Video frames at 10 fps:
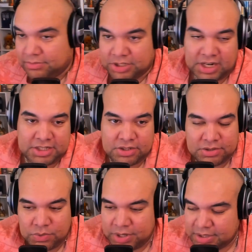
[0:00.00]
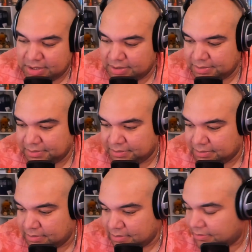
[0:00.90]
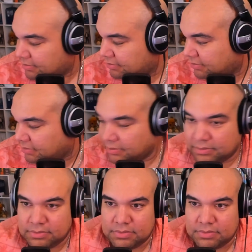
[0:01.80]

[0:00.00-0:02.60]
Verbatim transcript: Check, I guess are sweets. Yeah, that's not really working for me.